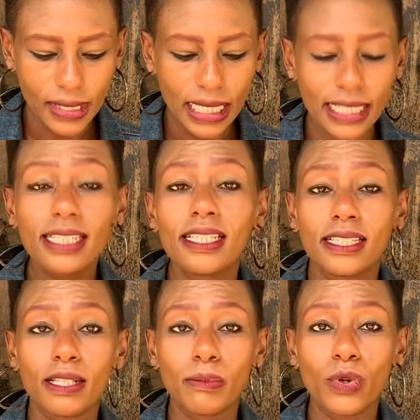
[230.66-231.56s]
this is in
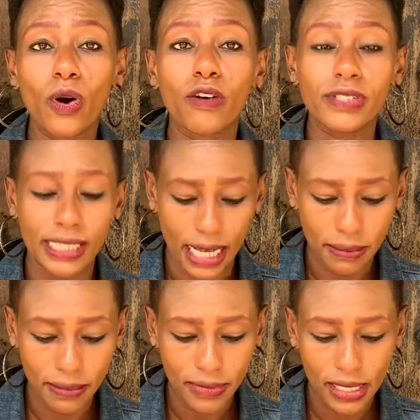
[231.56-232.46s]
the book of Psalm,
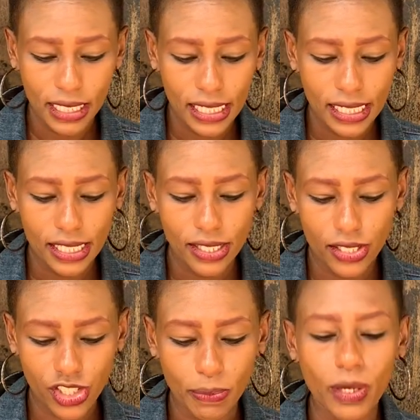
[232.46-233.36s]

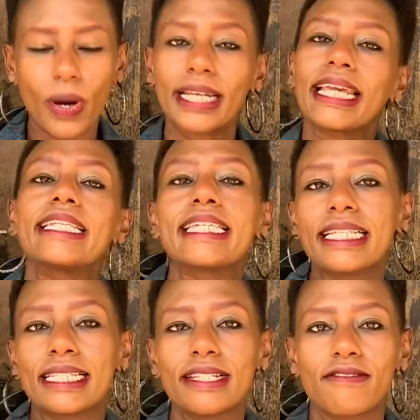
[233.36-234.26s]
chapter
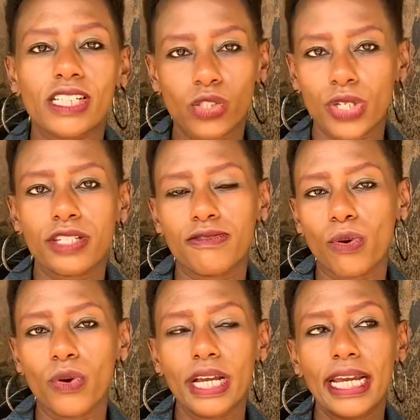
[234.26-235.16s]
118, verse 24.